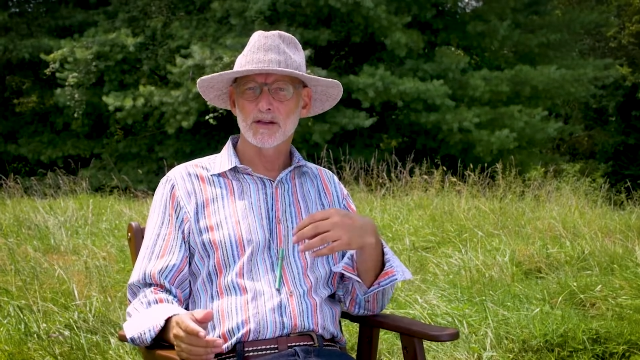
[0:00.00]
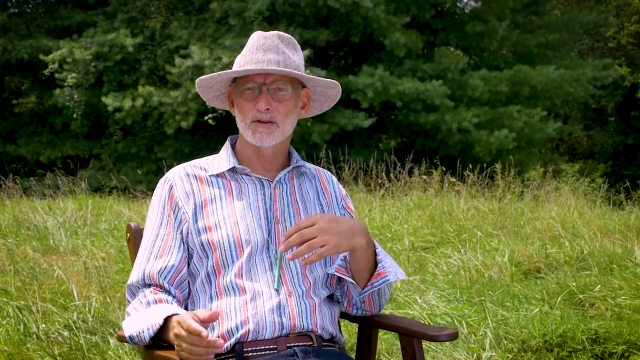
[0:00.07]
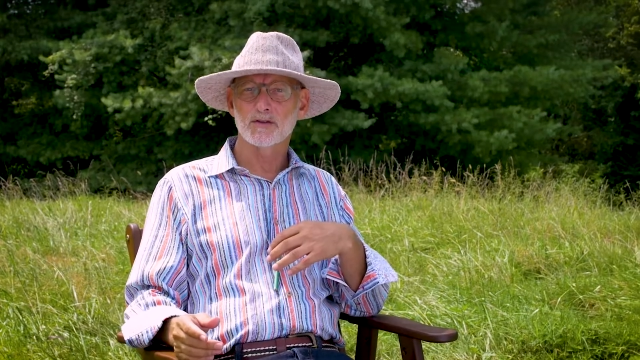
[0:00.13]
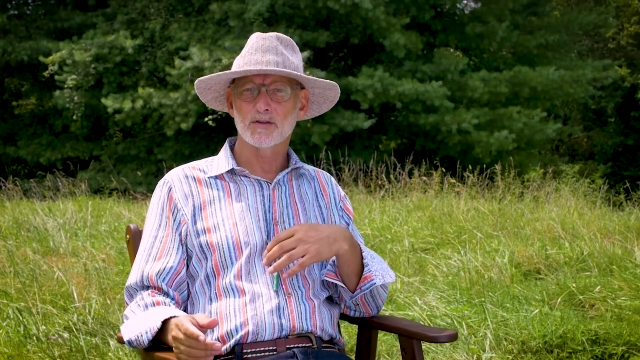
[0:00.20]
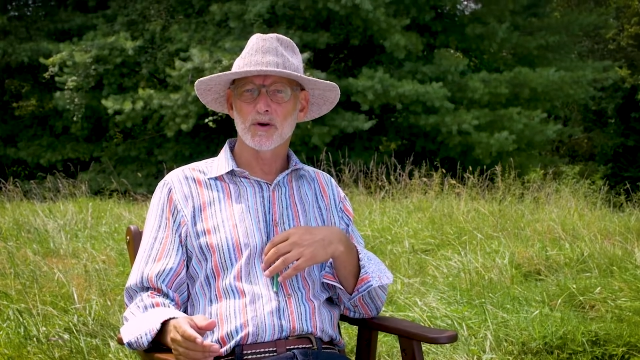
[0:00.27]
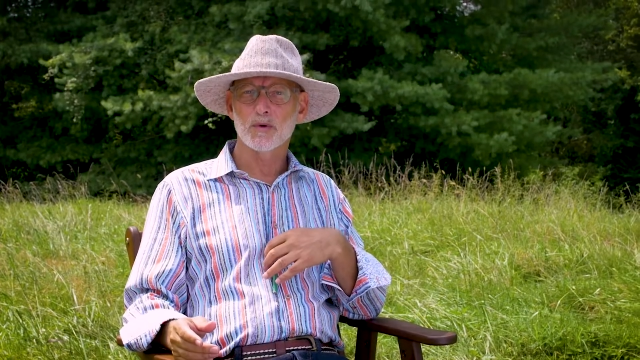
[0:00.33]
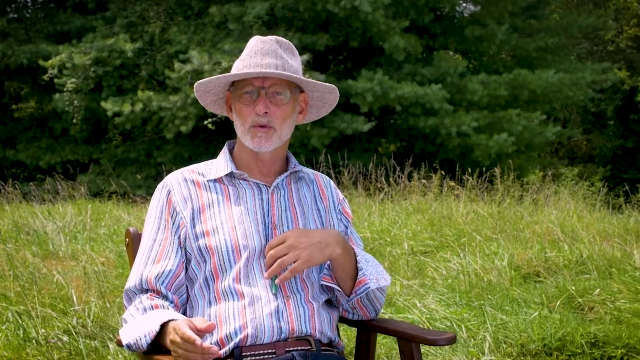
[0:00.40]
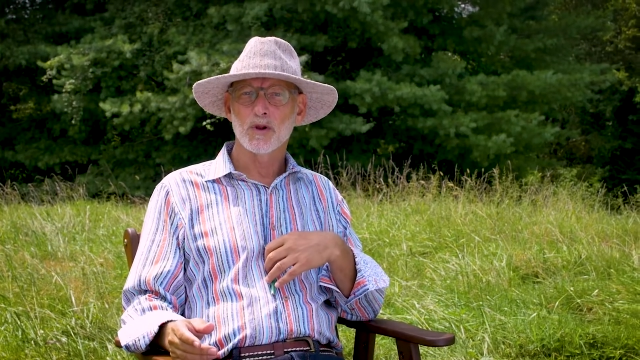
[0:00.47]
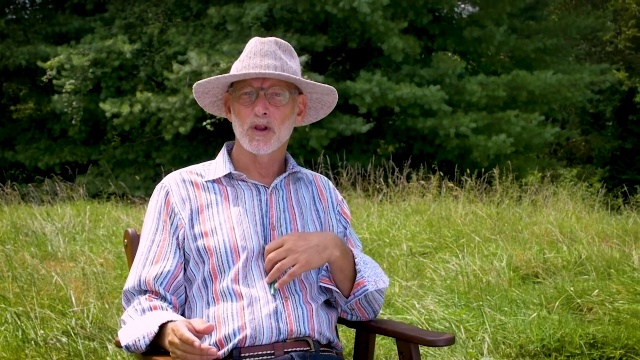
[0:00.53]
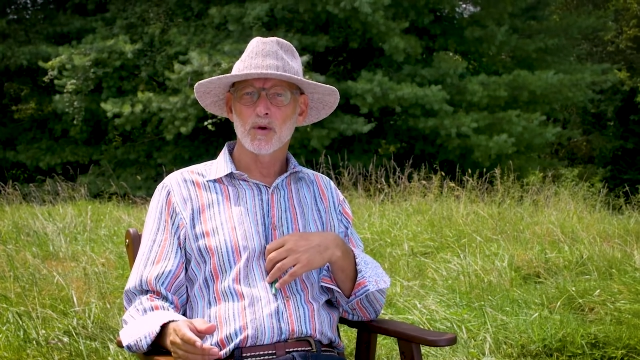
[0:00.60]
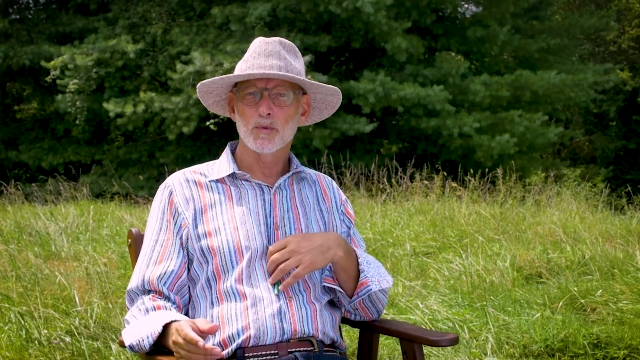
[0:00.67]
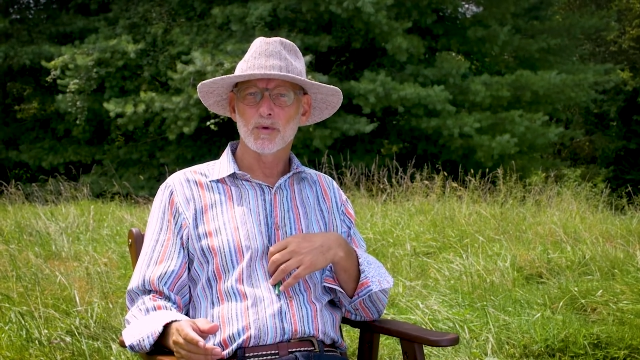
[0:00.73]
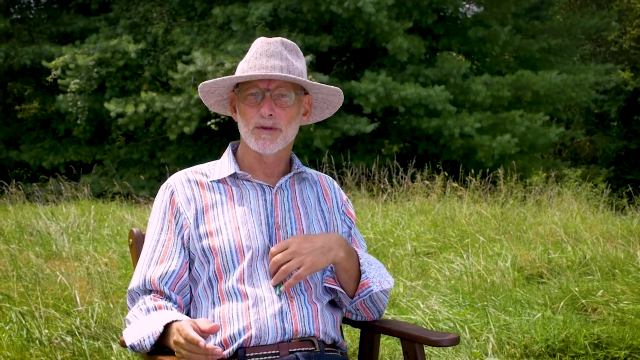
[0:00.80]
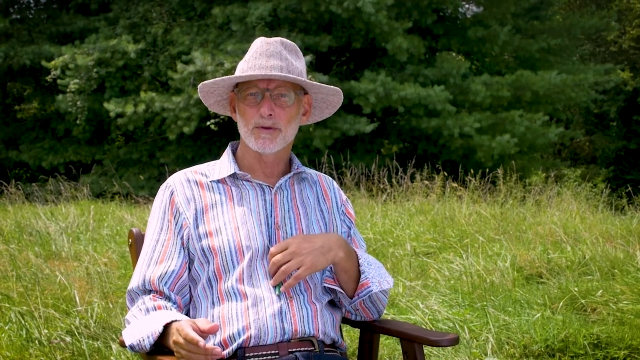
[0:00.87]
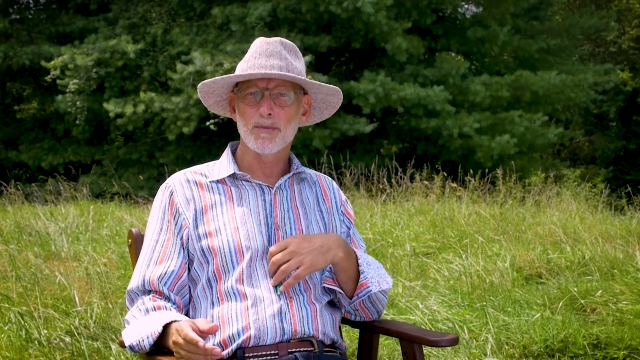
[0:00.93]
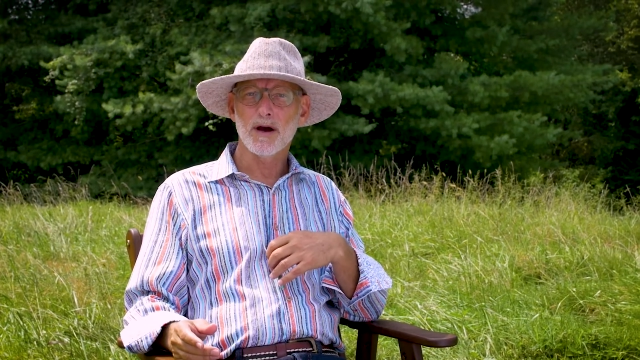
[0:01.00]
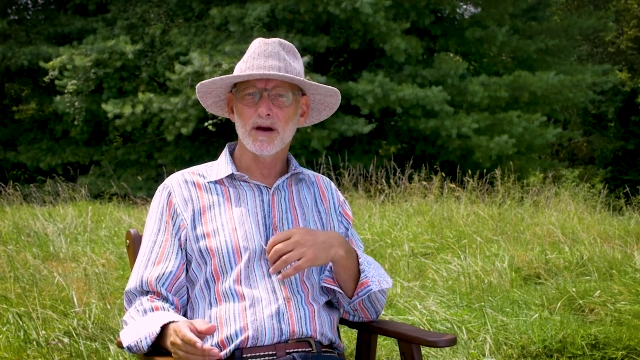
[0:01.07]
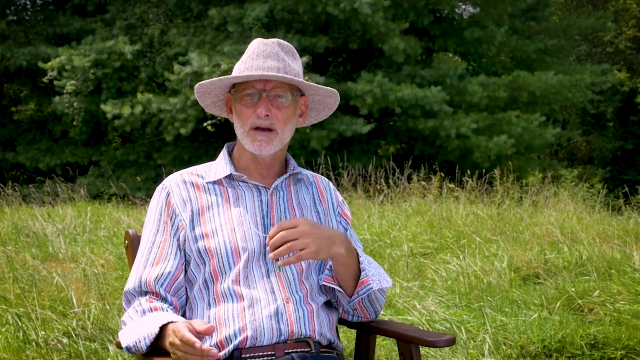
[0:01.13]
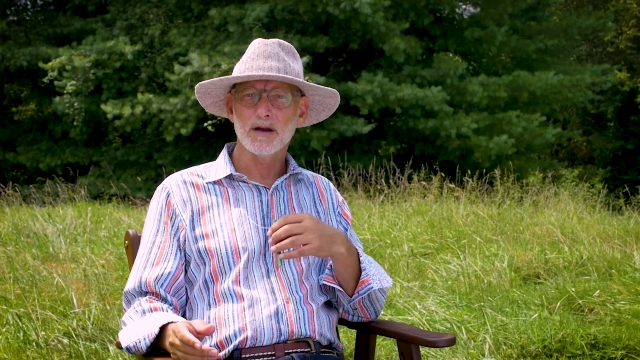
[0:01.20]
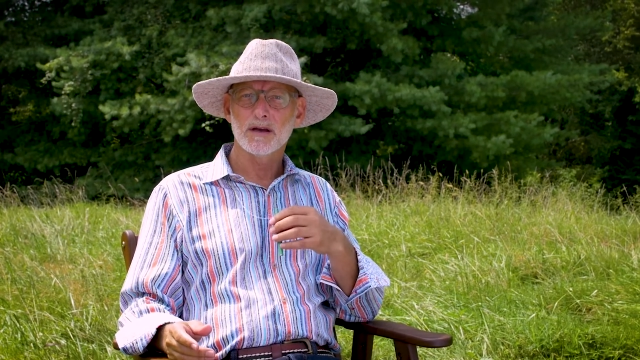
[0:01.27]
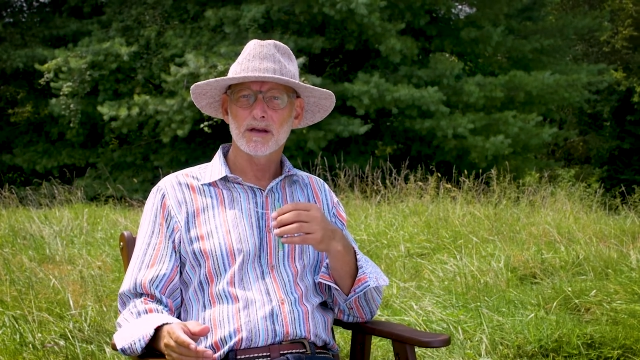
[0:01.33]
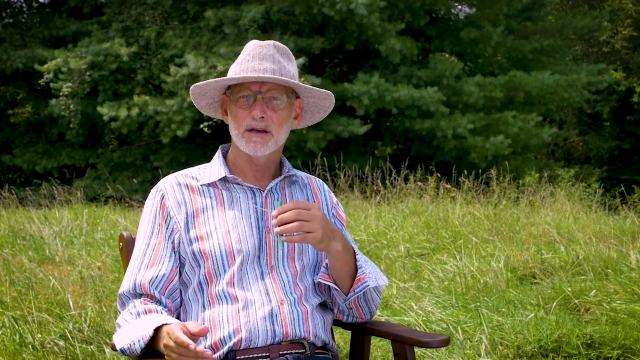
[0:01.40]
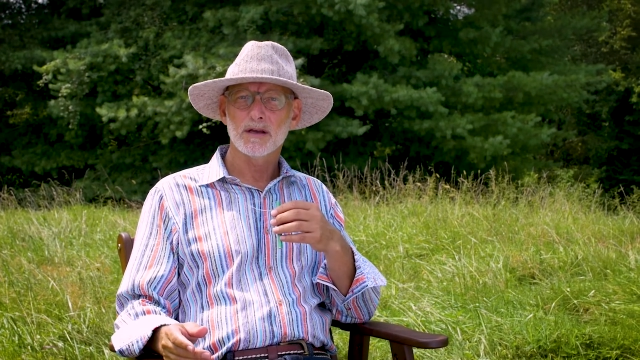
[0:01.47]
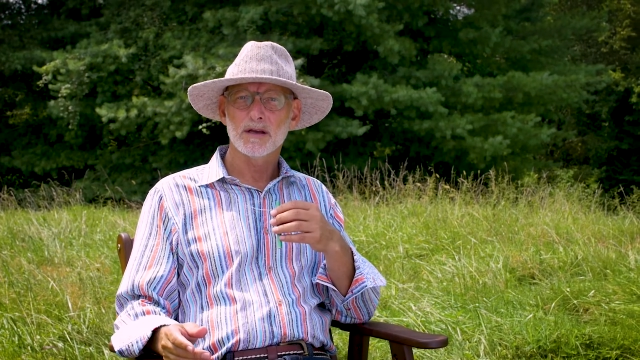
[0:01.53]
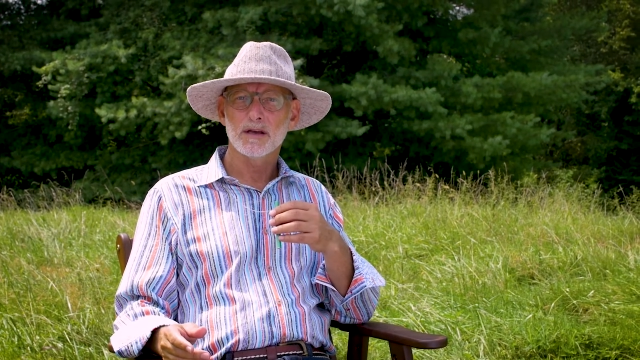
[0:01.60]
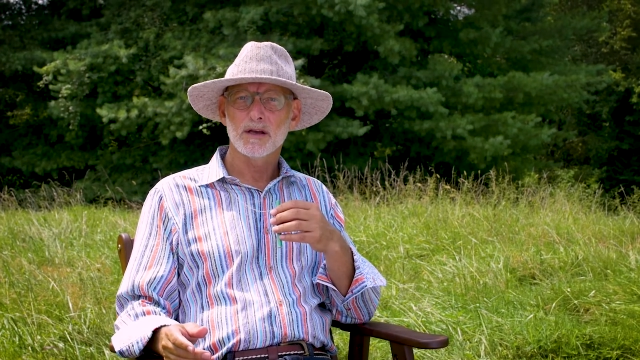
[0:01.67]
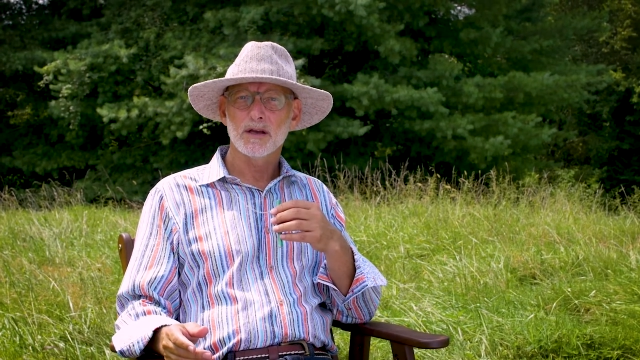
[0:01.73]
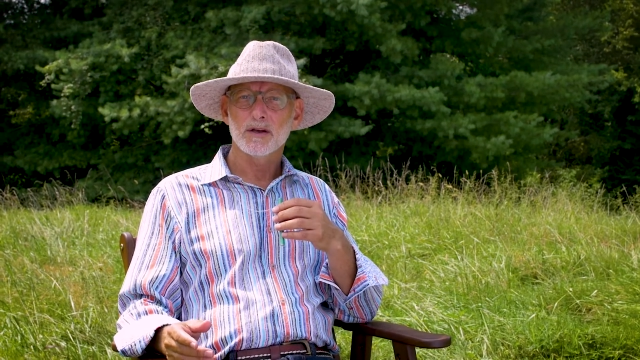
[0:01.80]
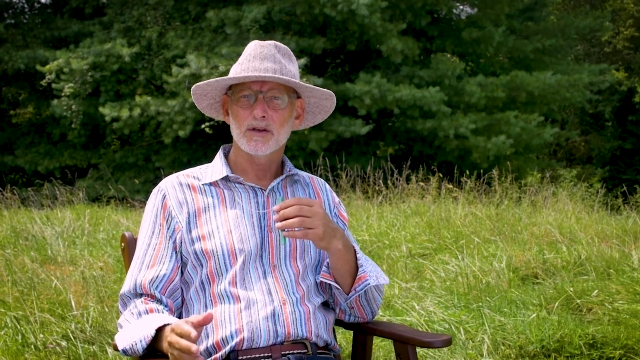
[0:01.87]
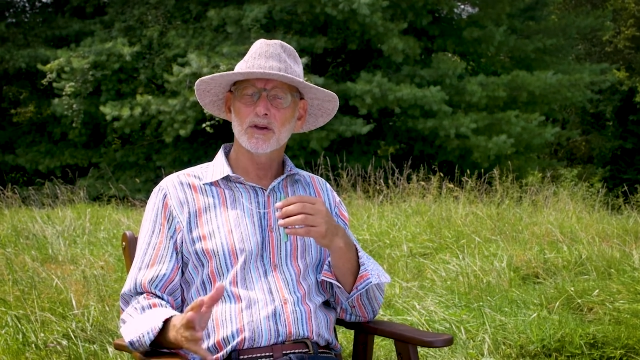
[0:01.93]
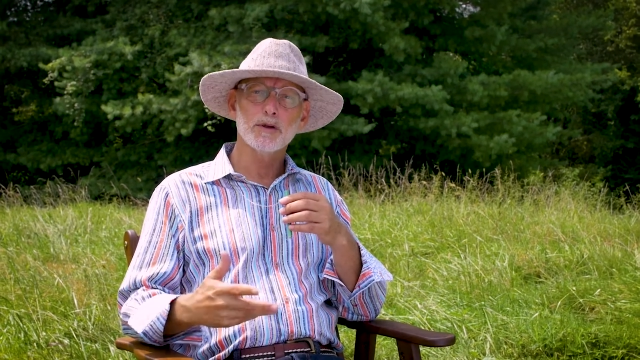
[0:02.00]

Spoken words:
And so with MONQ,